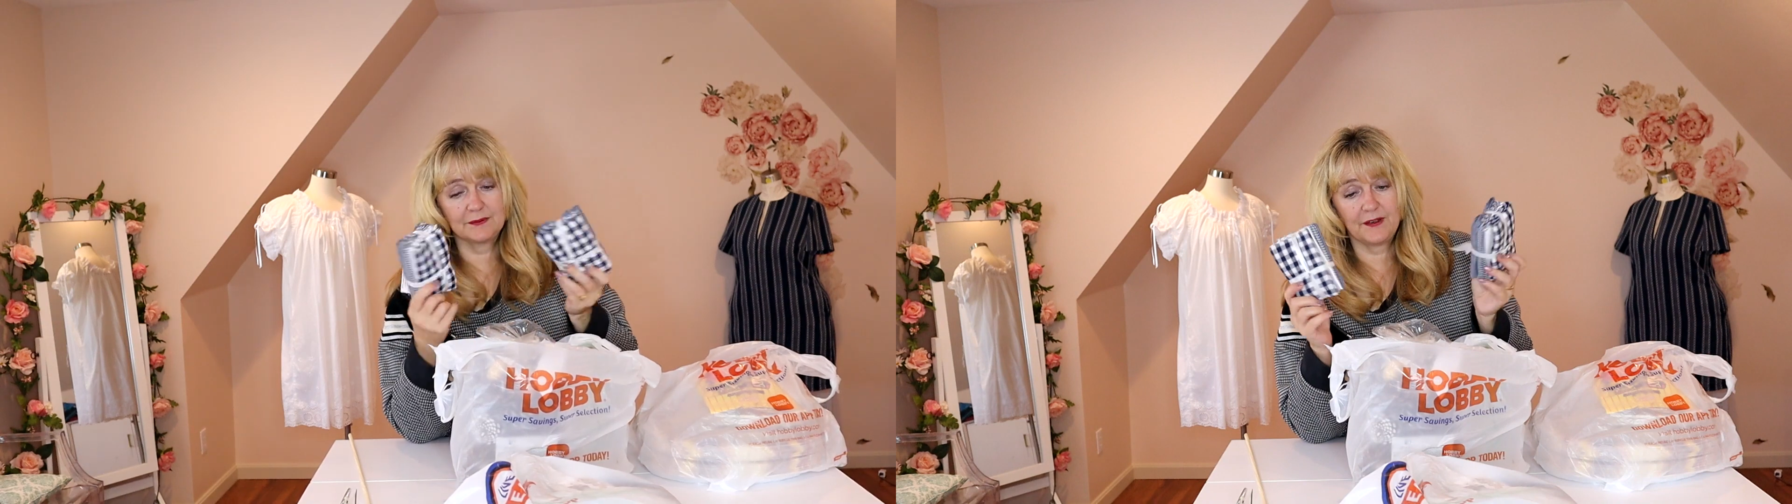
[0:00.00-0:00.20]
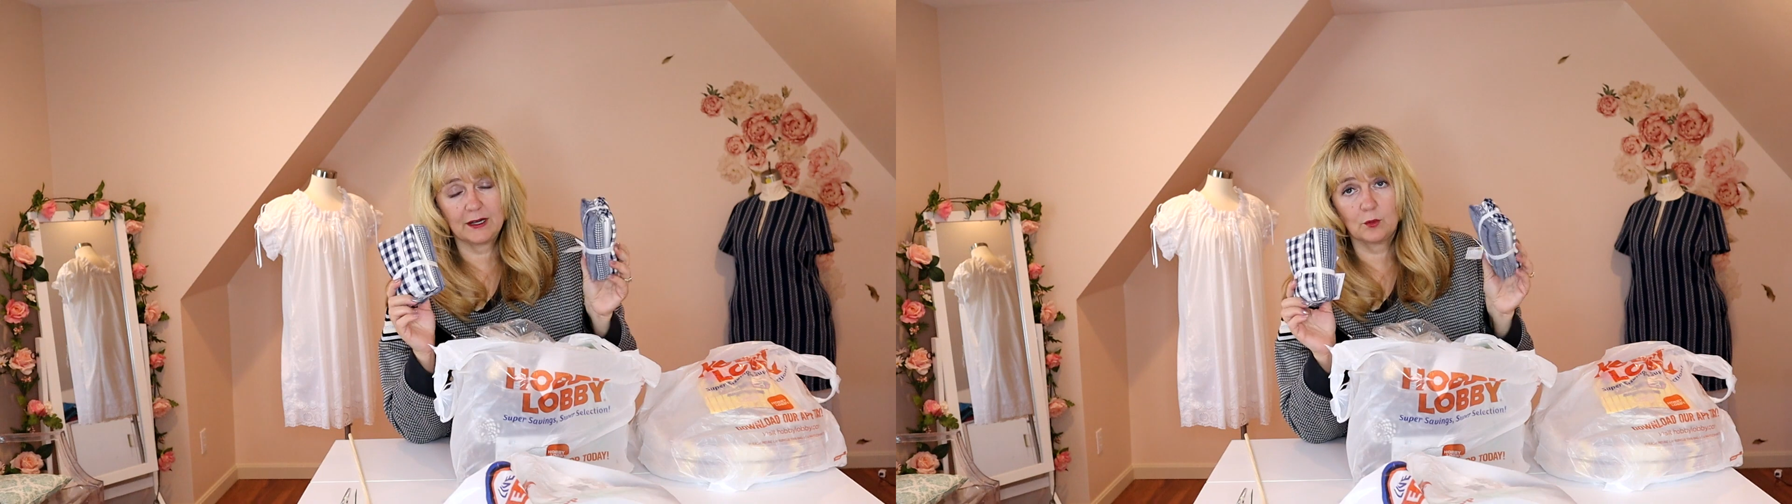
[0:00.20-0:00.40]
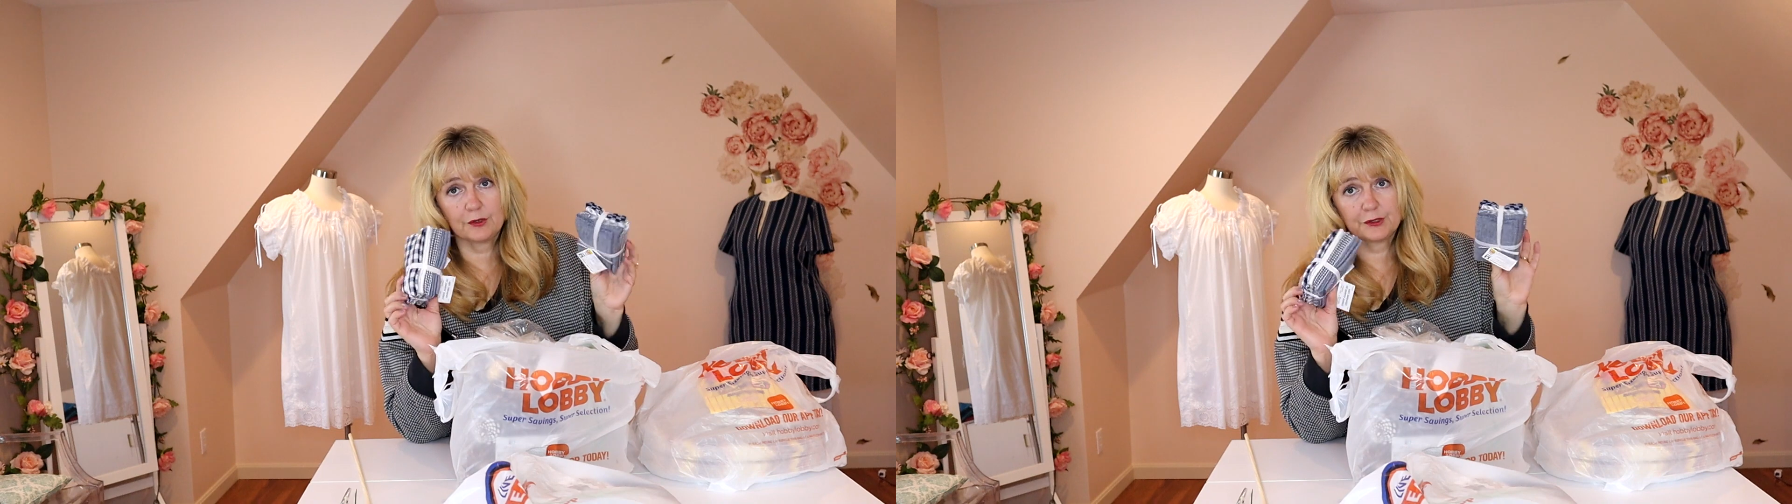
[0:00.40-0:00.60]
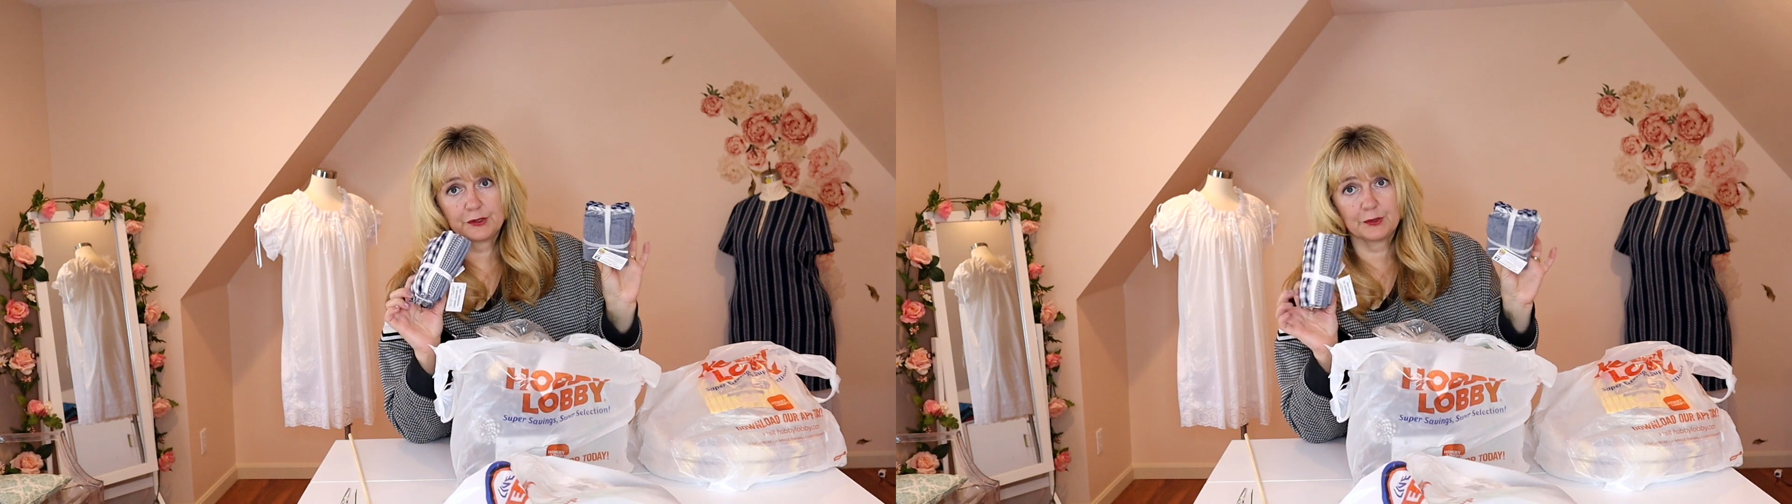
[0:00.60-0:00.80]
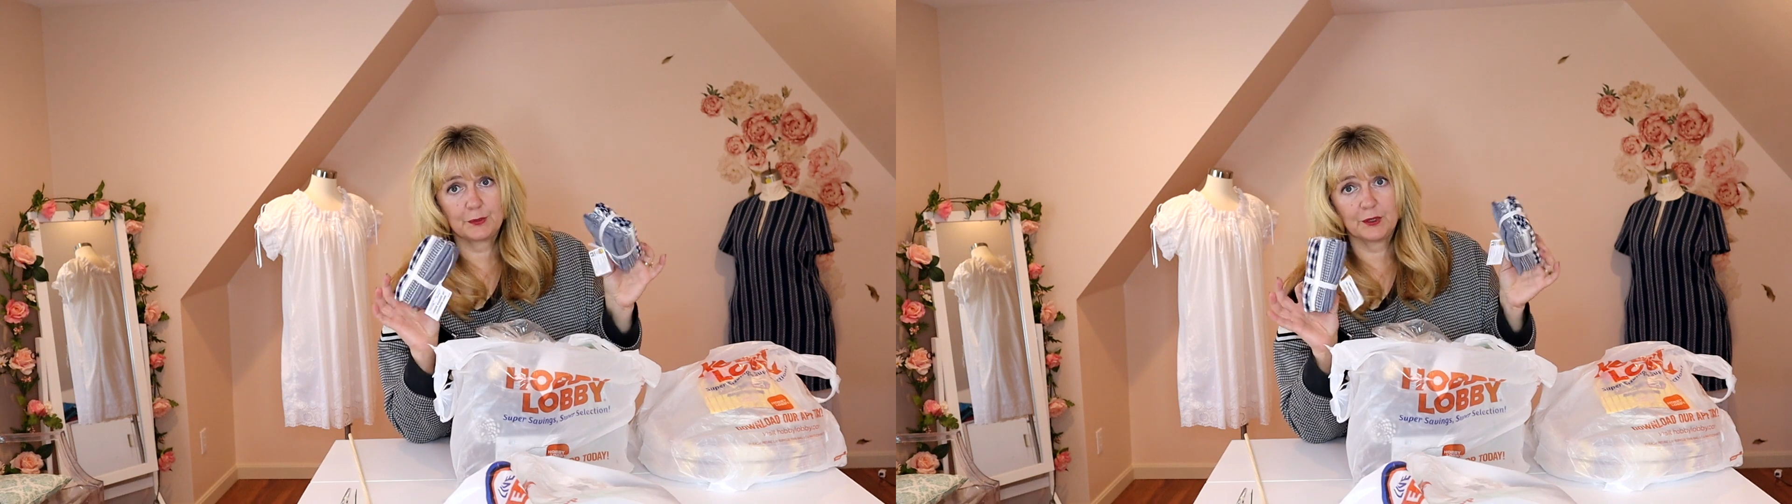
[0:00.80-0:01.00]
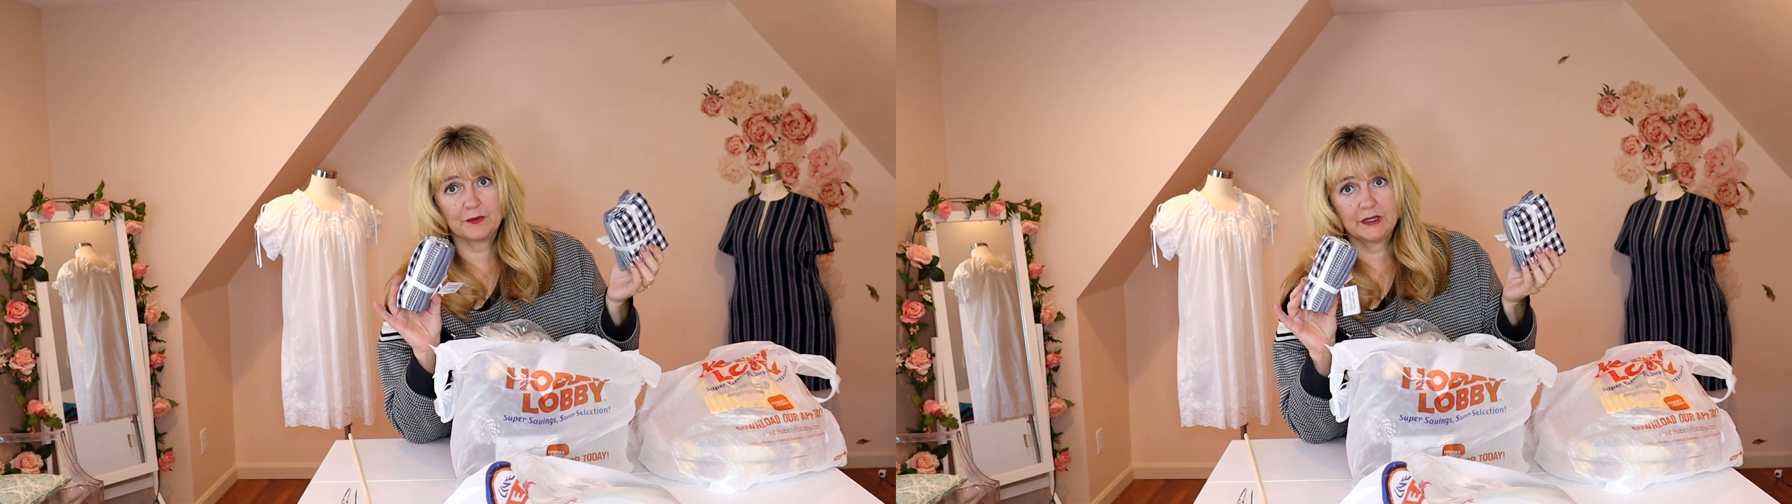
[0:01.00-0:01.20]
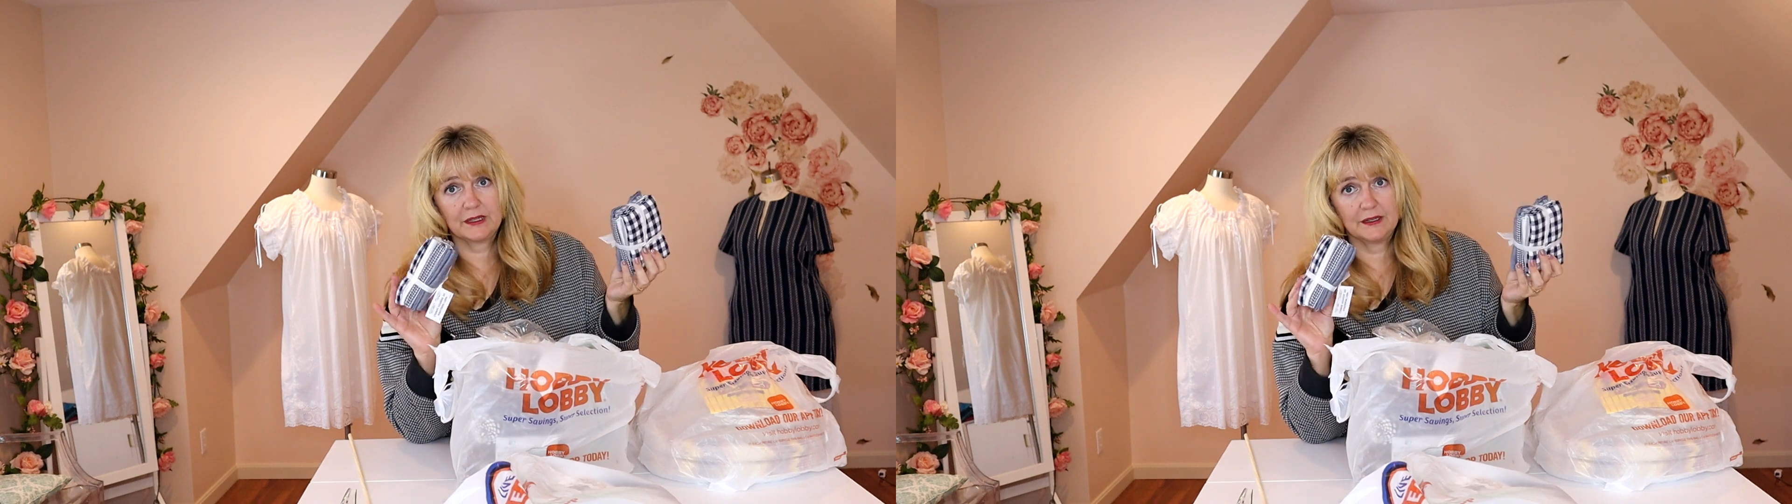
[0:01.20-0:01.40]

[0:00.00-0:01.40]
Fat quarters are the perfect